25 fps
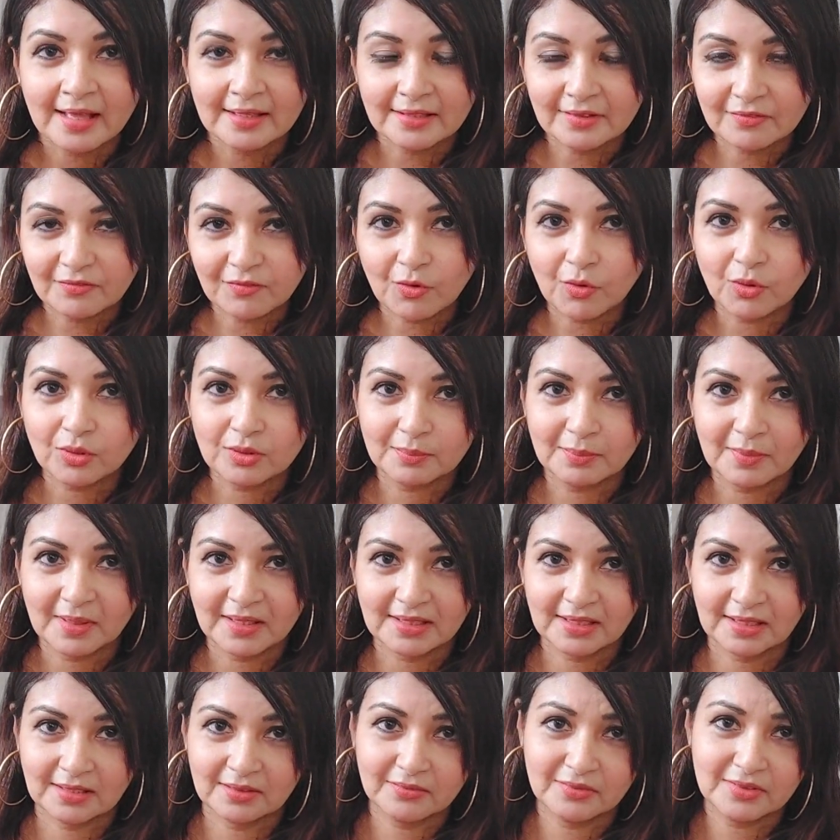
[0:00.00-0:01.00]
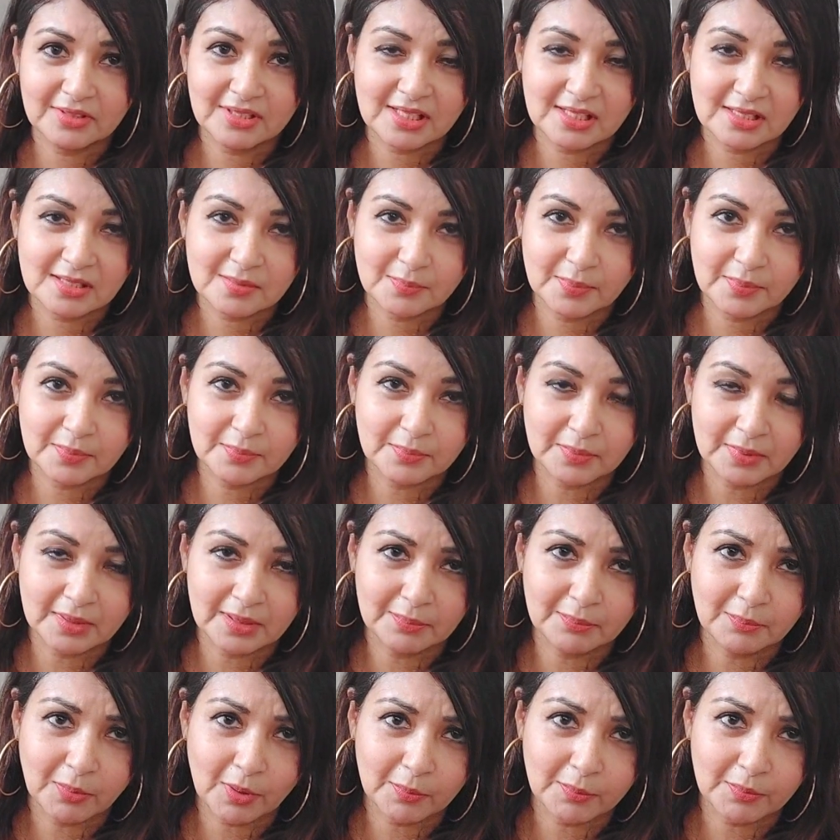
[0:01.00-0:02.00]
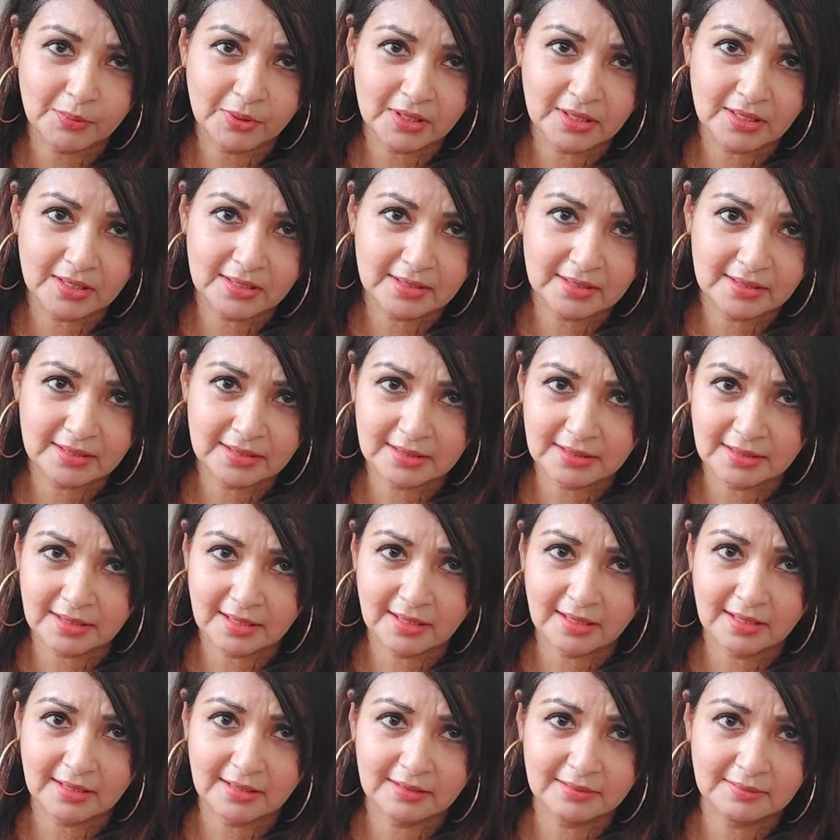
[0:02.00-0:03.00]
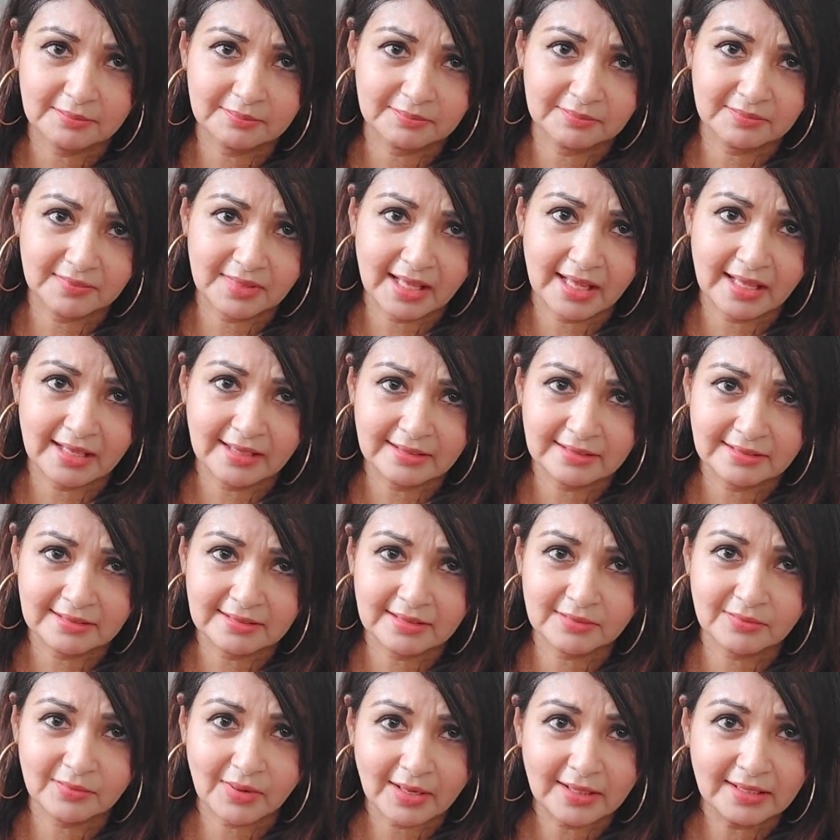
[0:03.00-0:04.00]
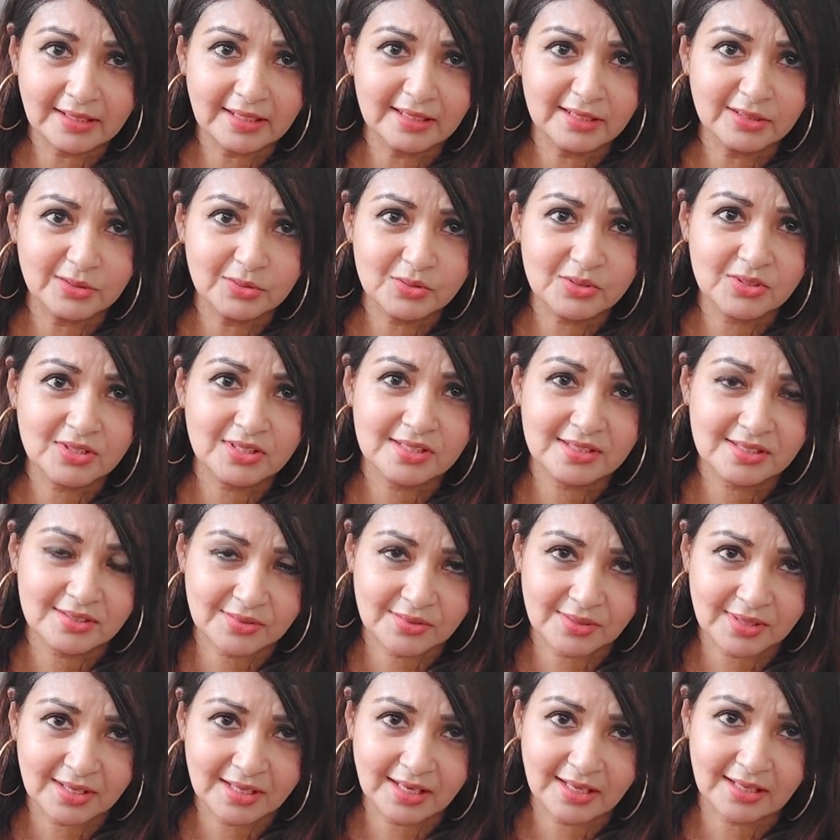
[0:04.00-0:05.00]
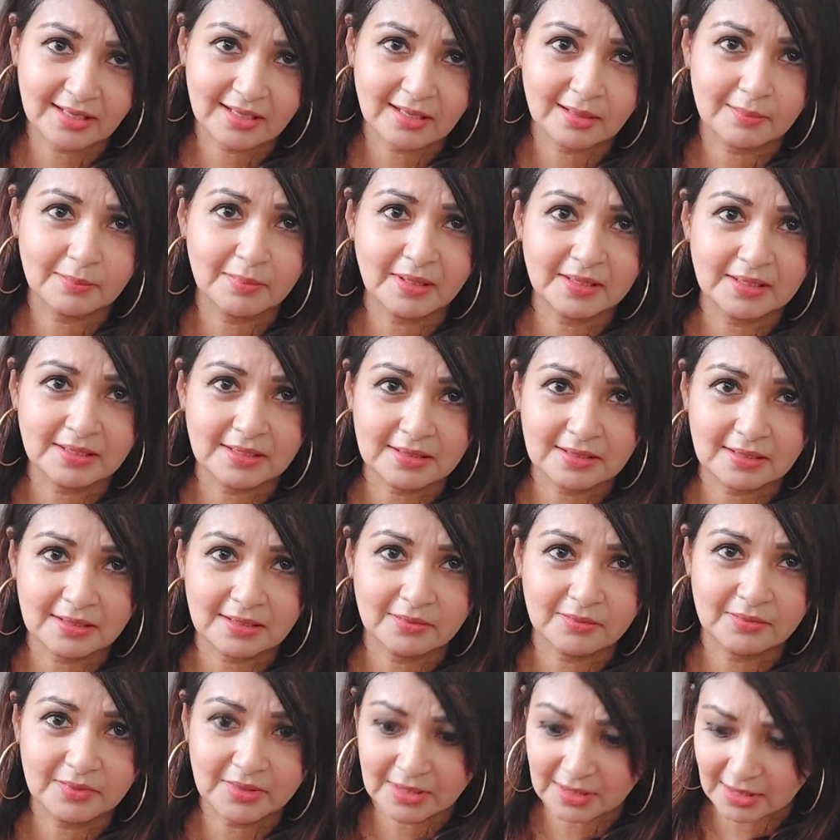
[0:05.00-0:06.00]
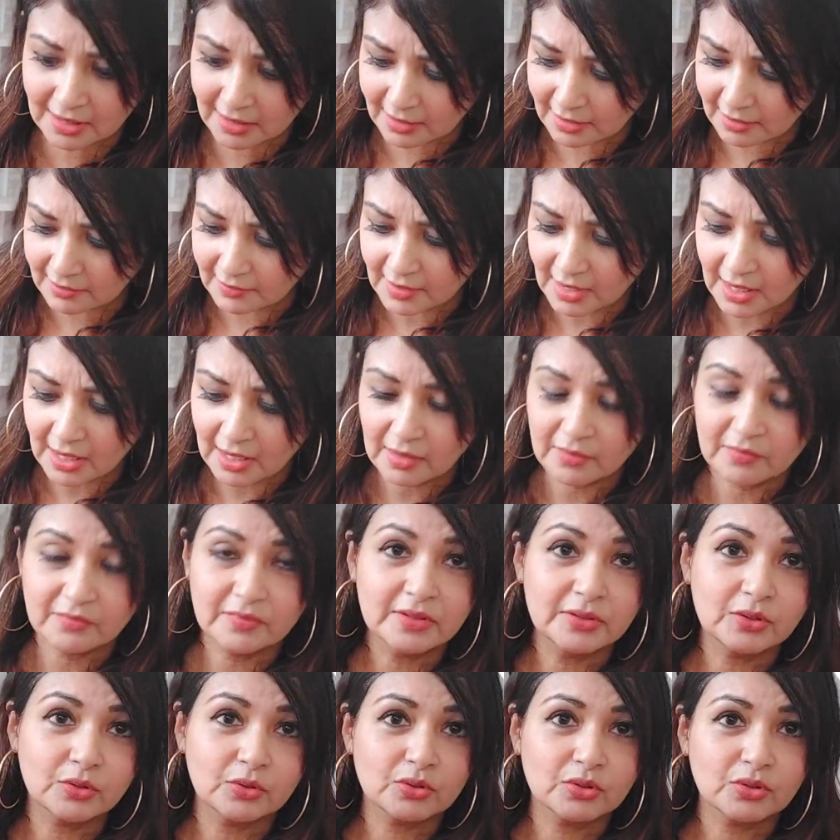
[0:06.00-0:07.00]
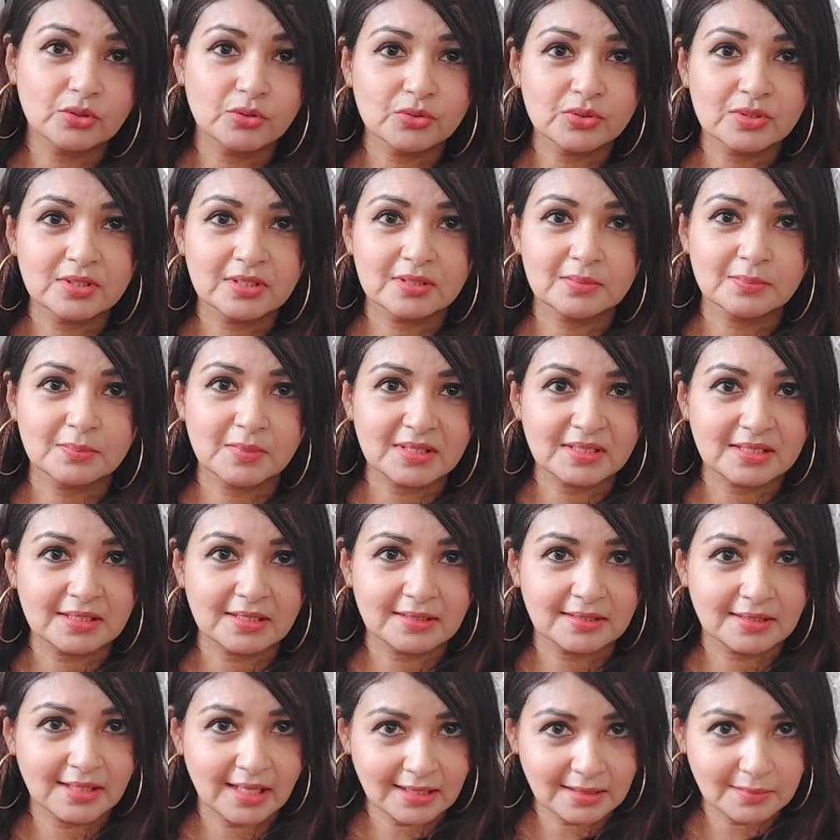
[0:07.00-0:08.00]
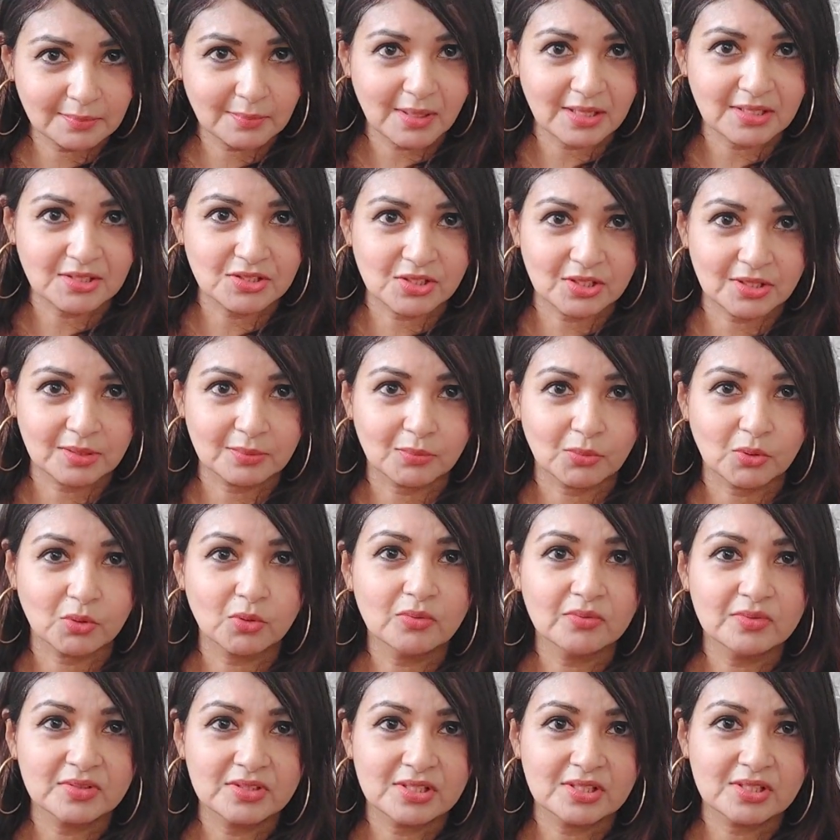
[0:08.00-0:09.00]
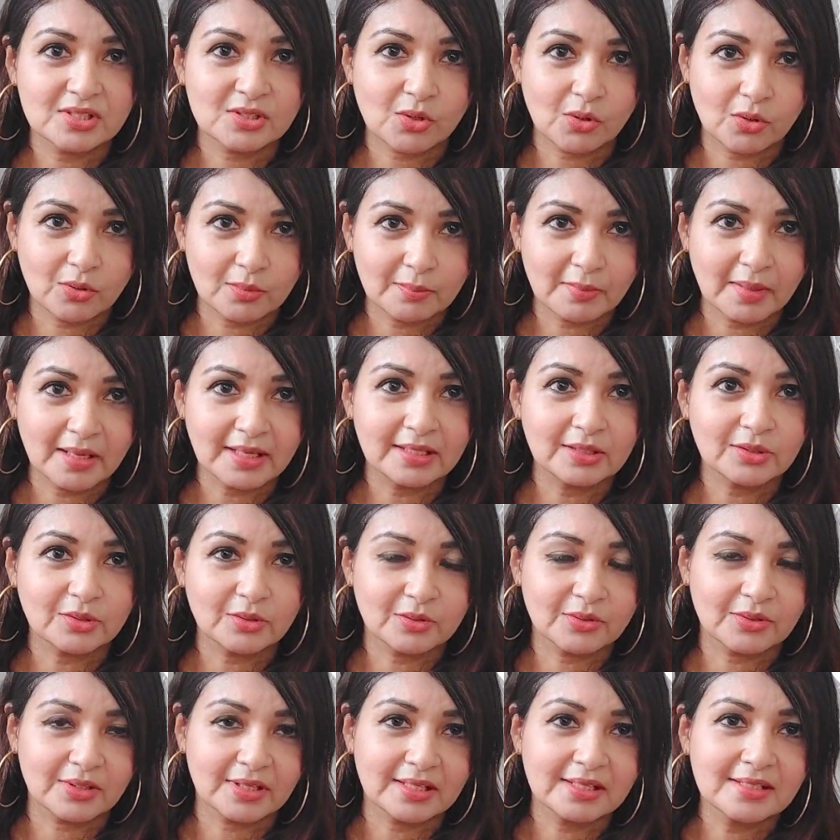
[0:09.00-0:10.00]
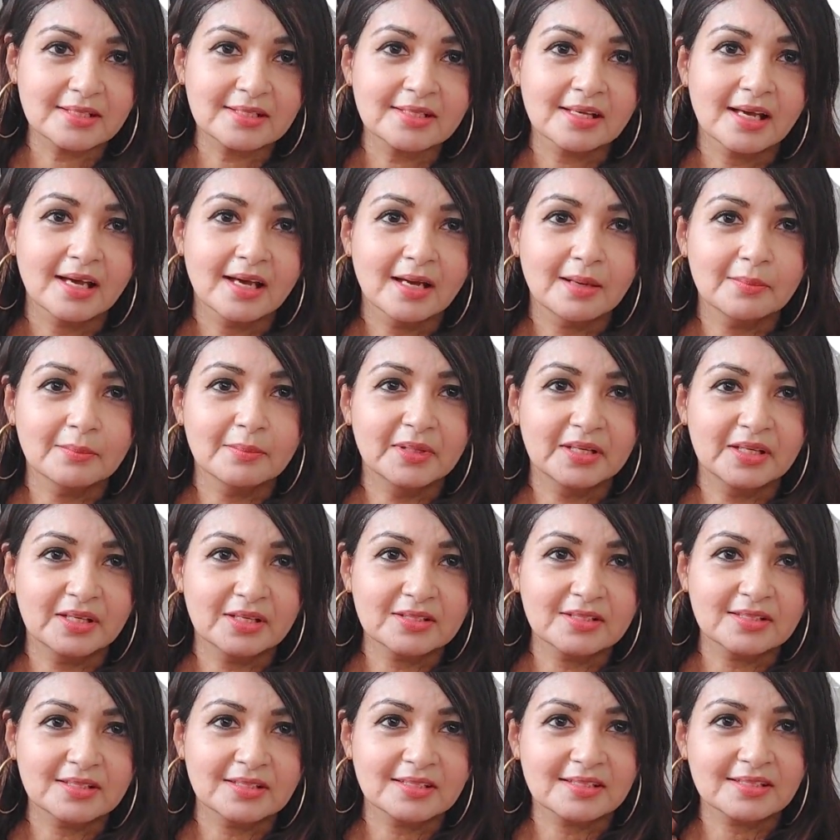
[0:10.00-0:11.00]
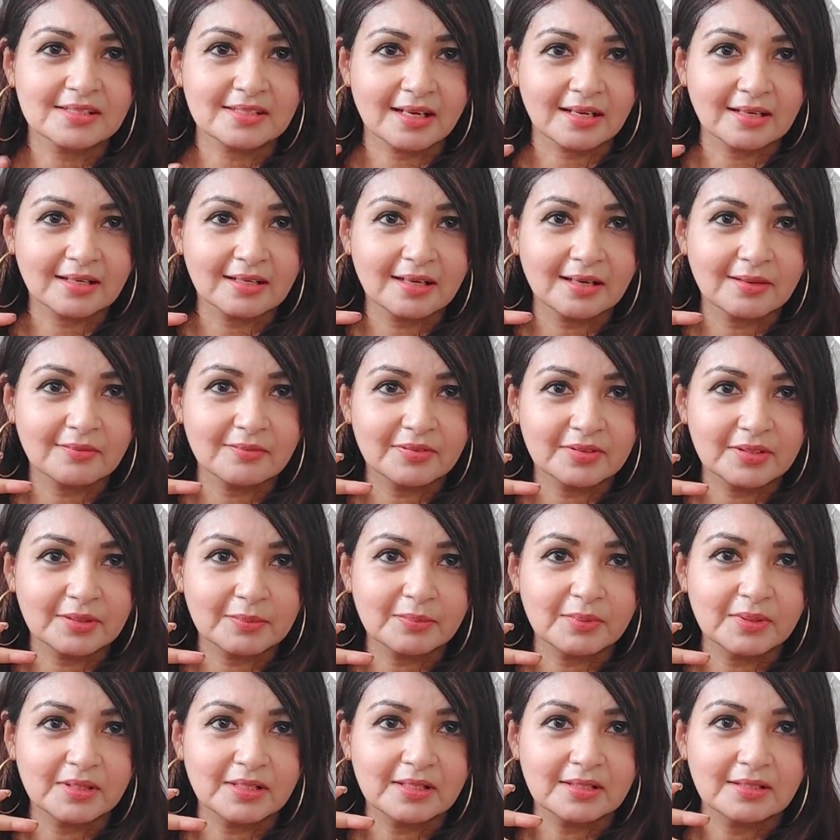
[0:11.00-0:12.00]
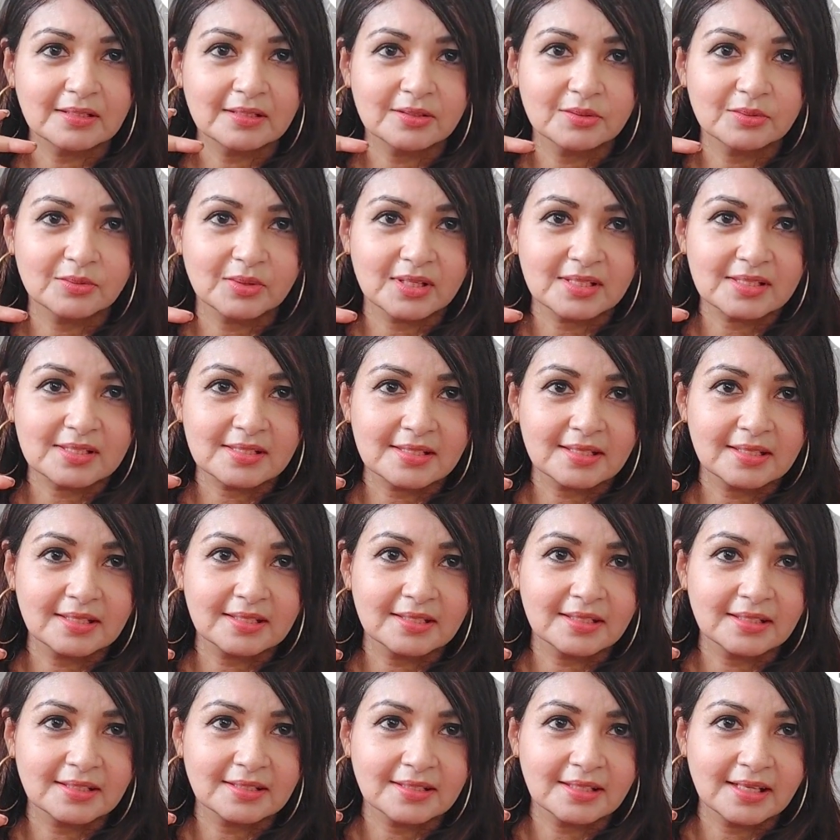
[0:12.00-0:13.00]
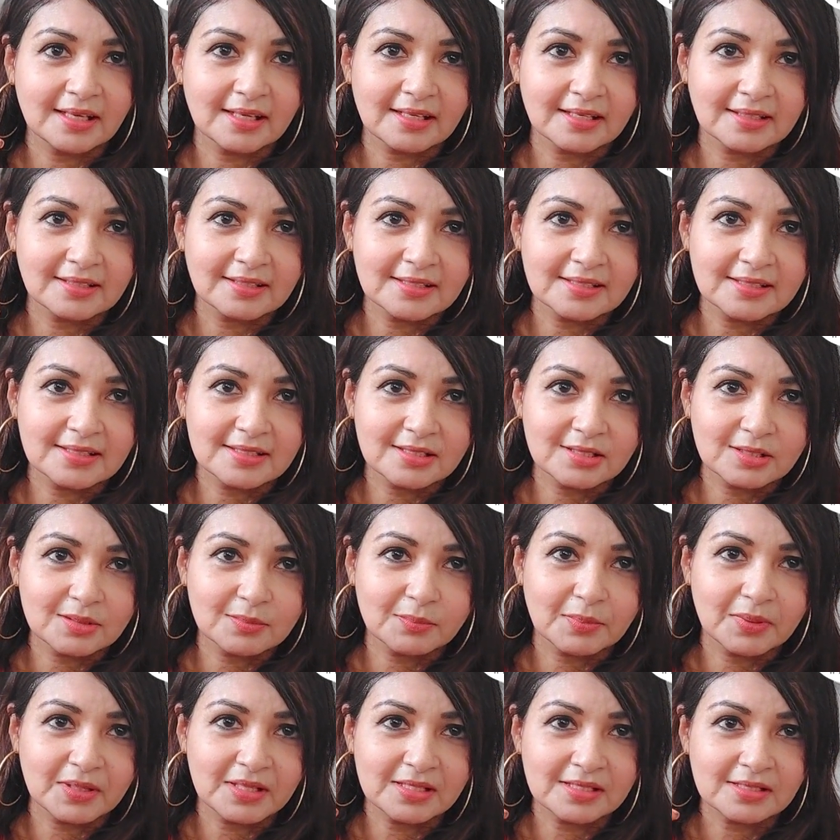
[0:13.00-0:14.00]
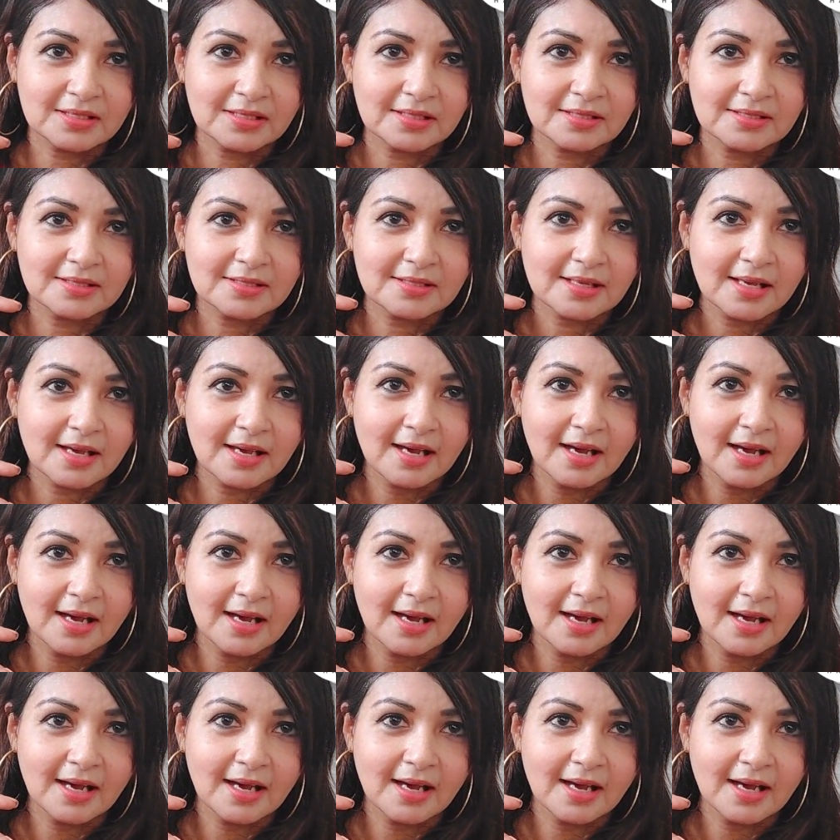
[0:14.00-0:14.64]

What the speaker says: The fourth method, which has popularly and widely used in Sri Lanka, but we don't use this method that much anymore, which is called micro rings, because it is uncomfortable. You can see that there are these pieces